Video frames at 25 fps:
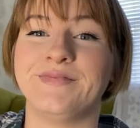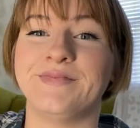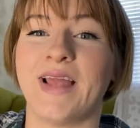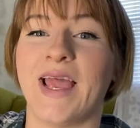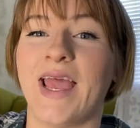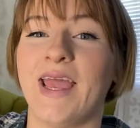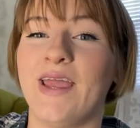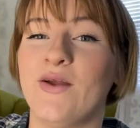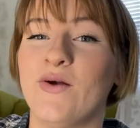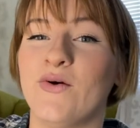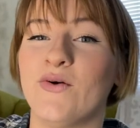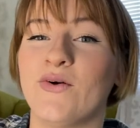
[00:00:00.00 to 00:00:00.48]

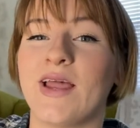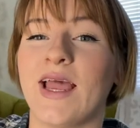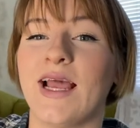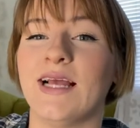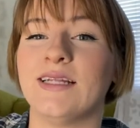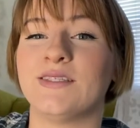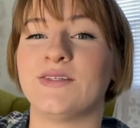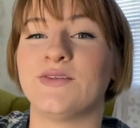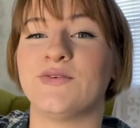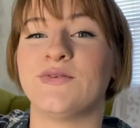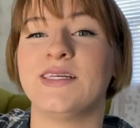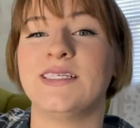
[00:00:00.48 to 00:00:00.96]
Hey cool
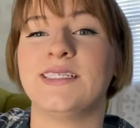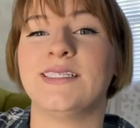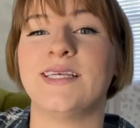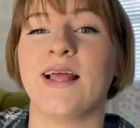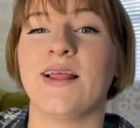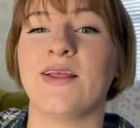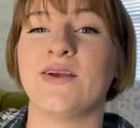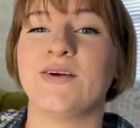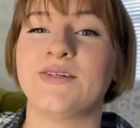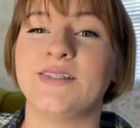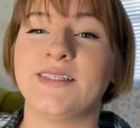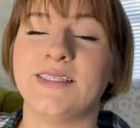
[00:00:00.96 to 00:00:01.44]
cats and
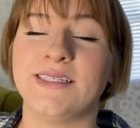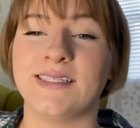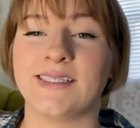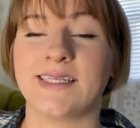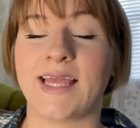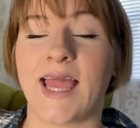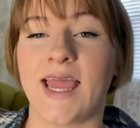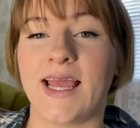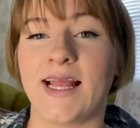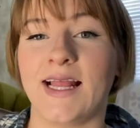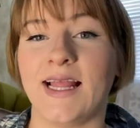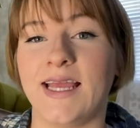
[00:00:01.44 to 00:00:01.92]
resellers, it's
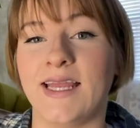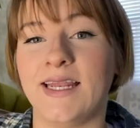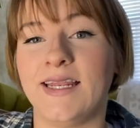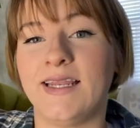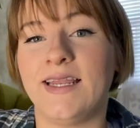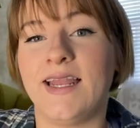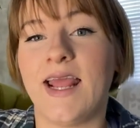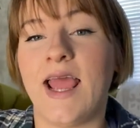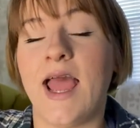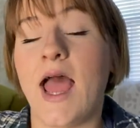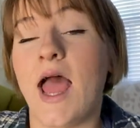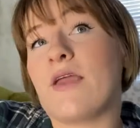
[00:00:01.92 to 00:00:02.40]
Caitlin.
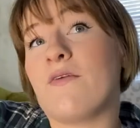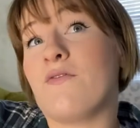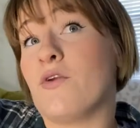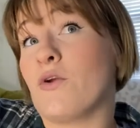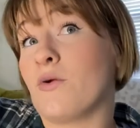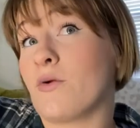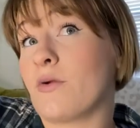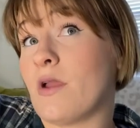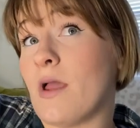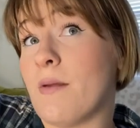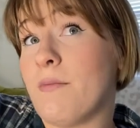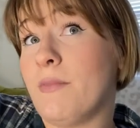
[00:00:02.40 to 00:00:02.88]
If
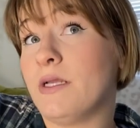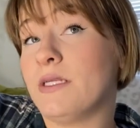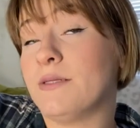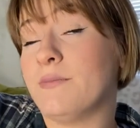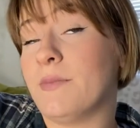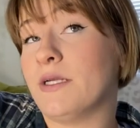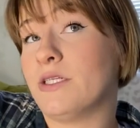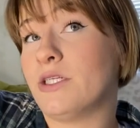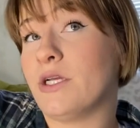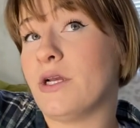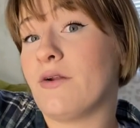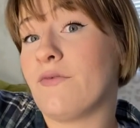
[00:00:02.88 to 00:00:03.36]
you're coming to
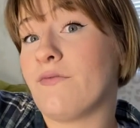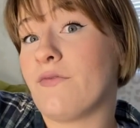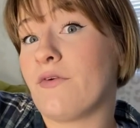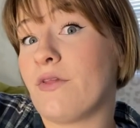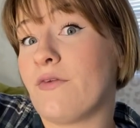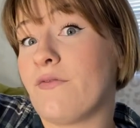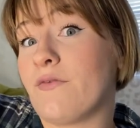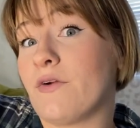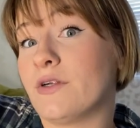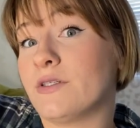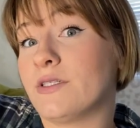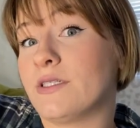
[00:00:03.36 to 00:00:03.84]
my channel for
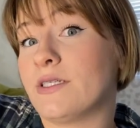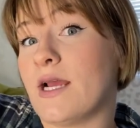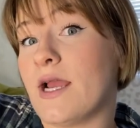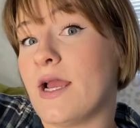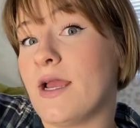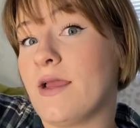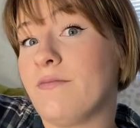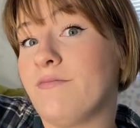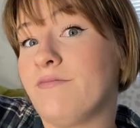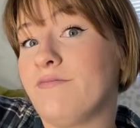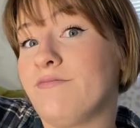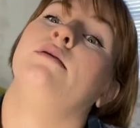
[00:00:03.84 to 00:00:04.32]
the first
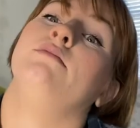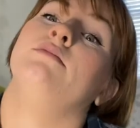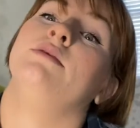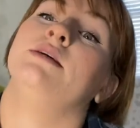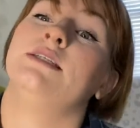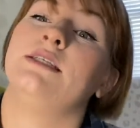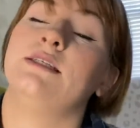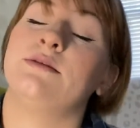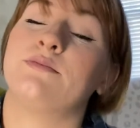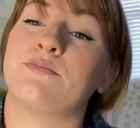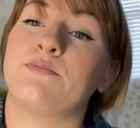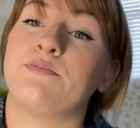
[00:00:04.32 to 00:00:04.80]
time,
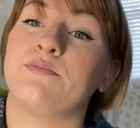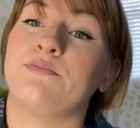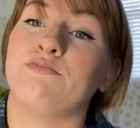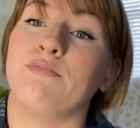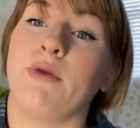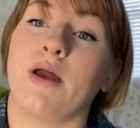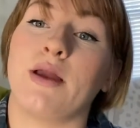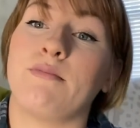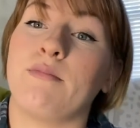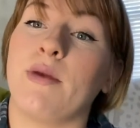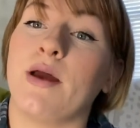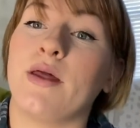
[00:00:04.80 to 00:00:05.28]
this is
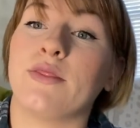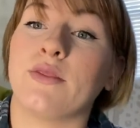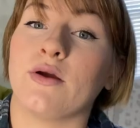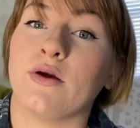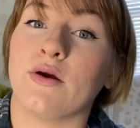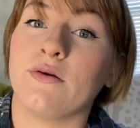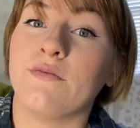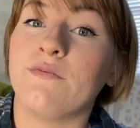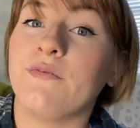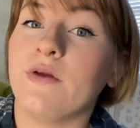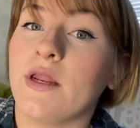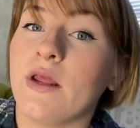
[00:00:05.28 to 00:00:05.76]
like my
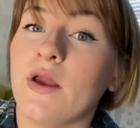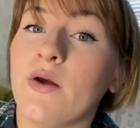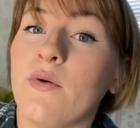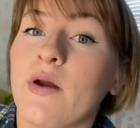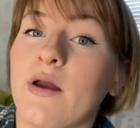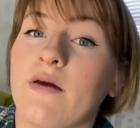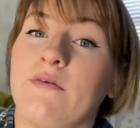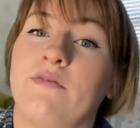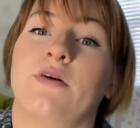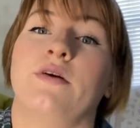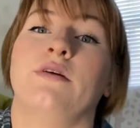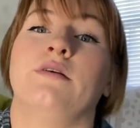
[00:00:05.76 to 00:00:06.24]
third video
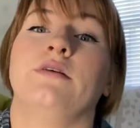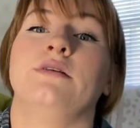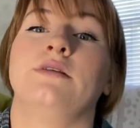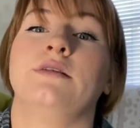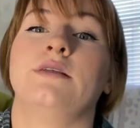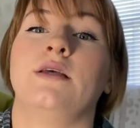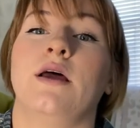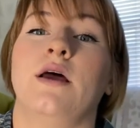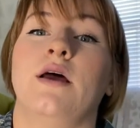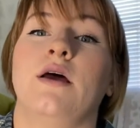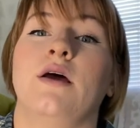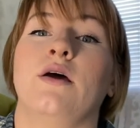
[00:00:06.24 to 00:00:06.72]
ever,
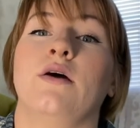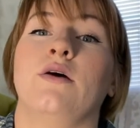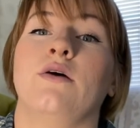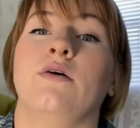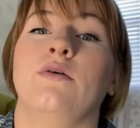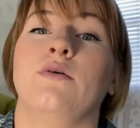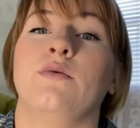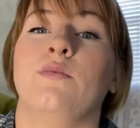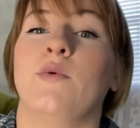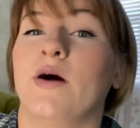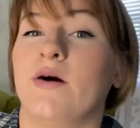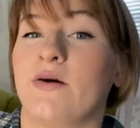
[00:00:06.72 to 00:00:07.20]

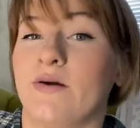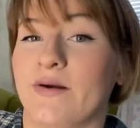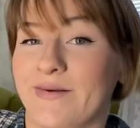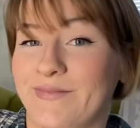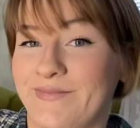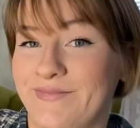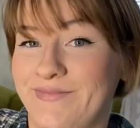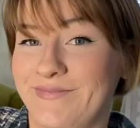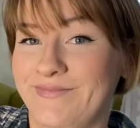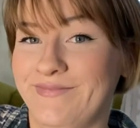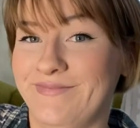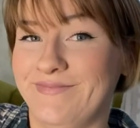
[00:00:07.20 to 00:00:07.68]
so
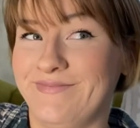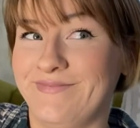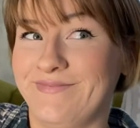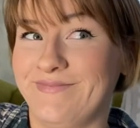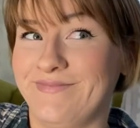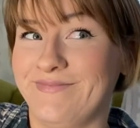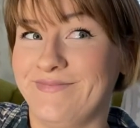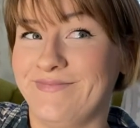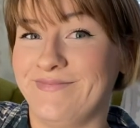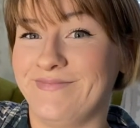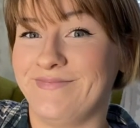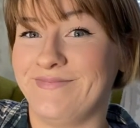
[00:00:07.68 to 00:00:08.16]
welcome.
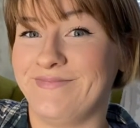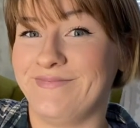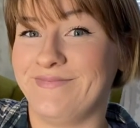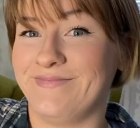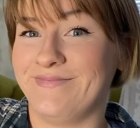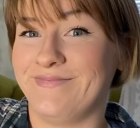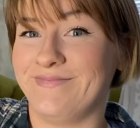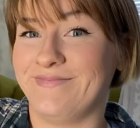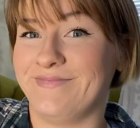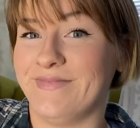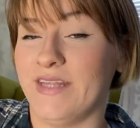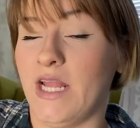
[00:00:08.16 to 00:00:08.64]

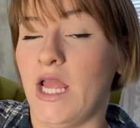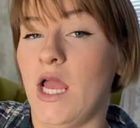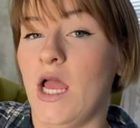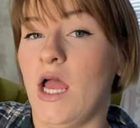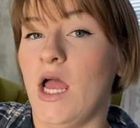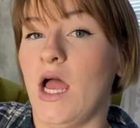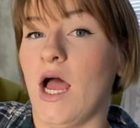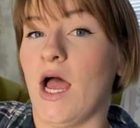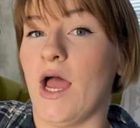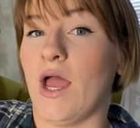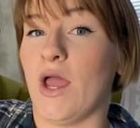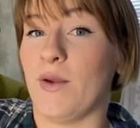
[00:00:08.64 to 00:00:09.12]

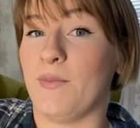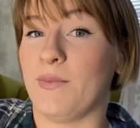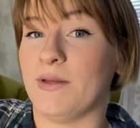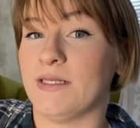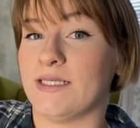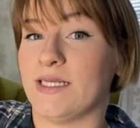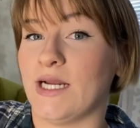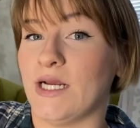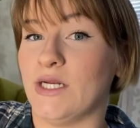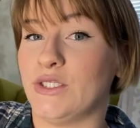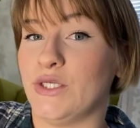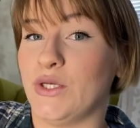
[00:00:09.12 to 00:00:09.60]
I hope
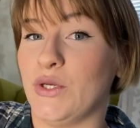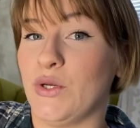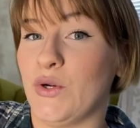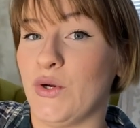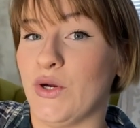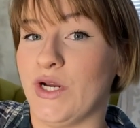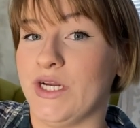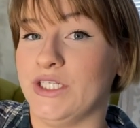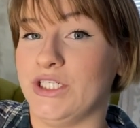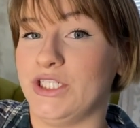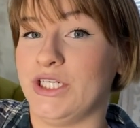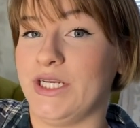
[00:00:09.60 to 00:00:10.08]
it's not too
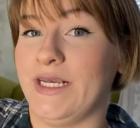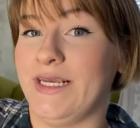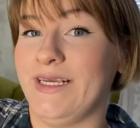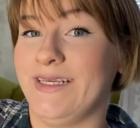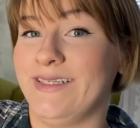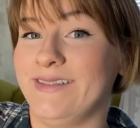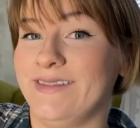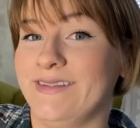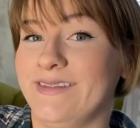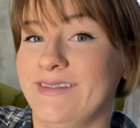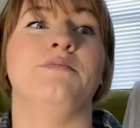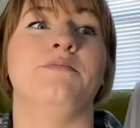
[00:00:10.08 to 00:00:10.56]
cringy,
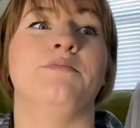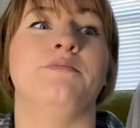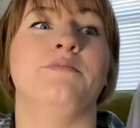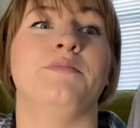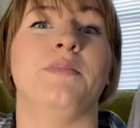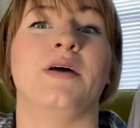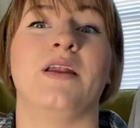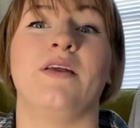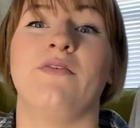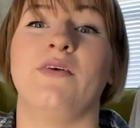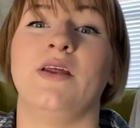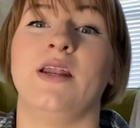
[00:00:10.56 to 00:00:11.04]

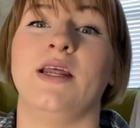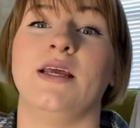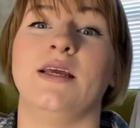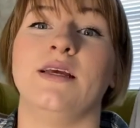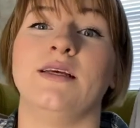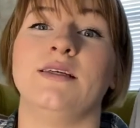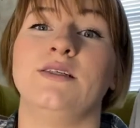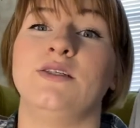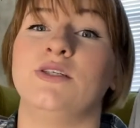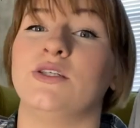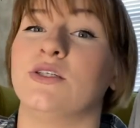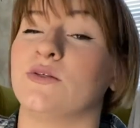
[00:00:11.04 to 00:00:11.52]
but if it
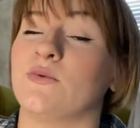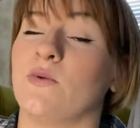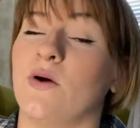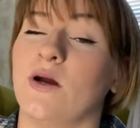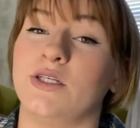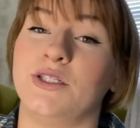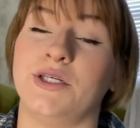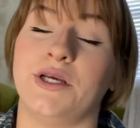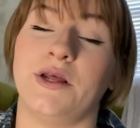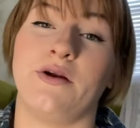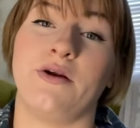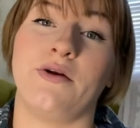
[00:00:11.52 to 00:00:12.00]
is, just
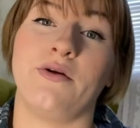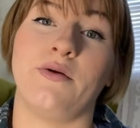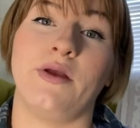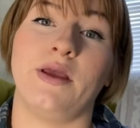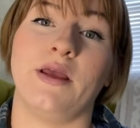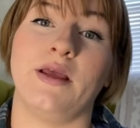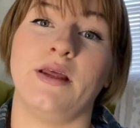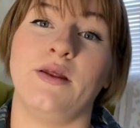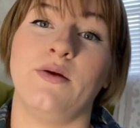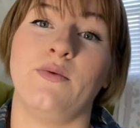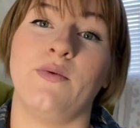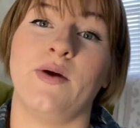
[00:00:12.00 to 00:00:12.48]
watch it
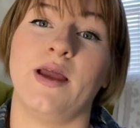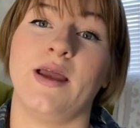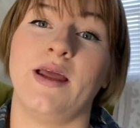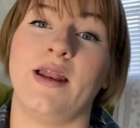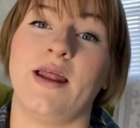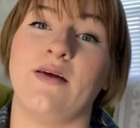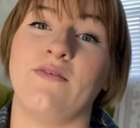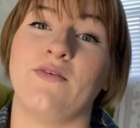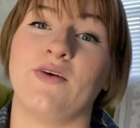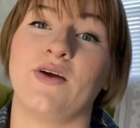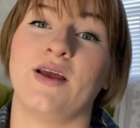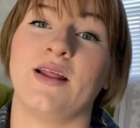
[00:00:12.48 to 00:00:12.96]
anyway
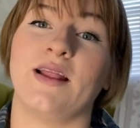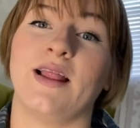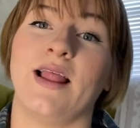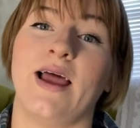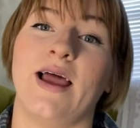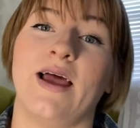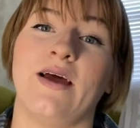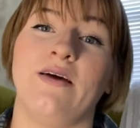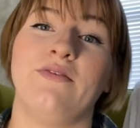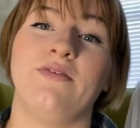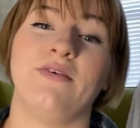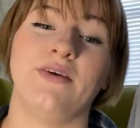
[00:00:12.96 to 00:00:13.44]
and have a good
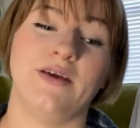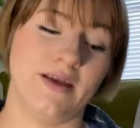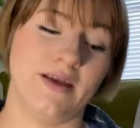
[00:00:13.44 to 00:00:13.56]
laugh.